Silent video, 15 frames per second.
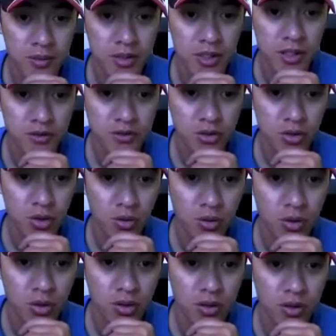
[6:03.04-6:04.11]
T F two oh
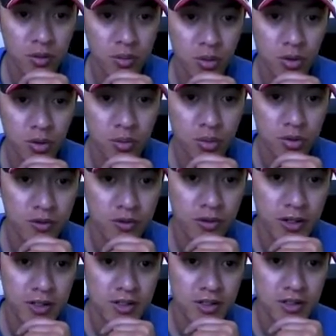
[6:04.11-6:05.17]
one on our portable
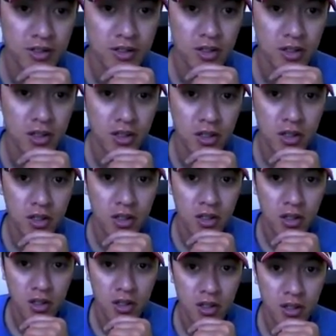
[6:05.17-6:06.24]
devices.
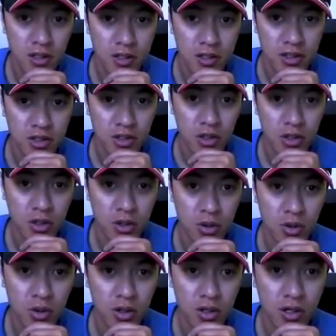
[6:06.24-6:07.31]
And
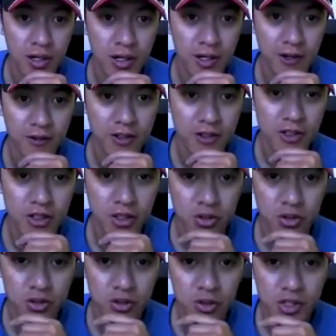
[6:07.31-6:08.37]
so I have
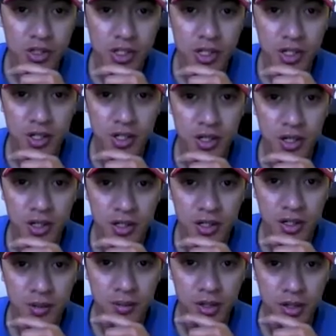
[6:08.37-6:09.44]
internal storage here and
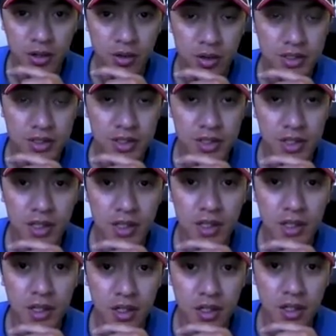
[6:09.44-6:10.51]
then a micro S D.
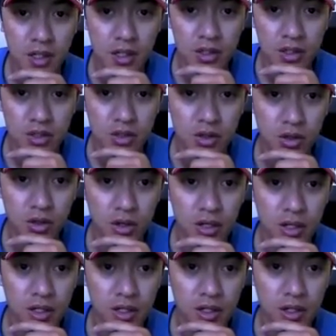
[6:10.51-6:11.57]
So I'll go ahead
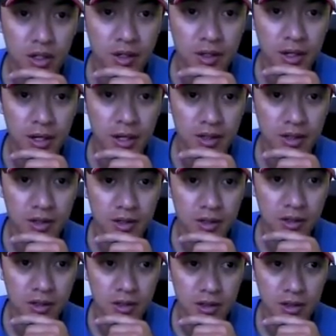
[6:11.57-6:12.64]
and click on that.
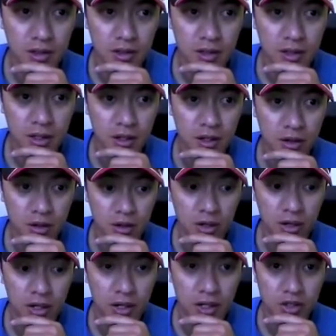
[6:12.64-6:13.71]
And then I'll go
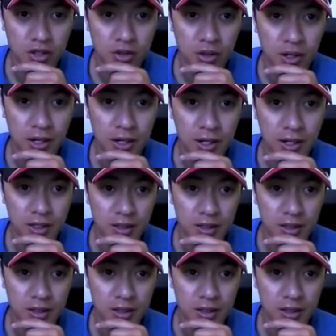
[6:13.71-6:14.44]
ahead and drag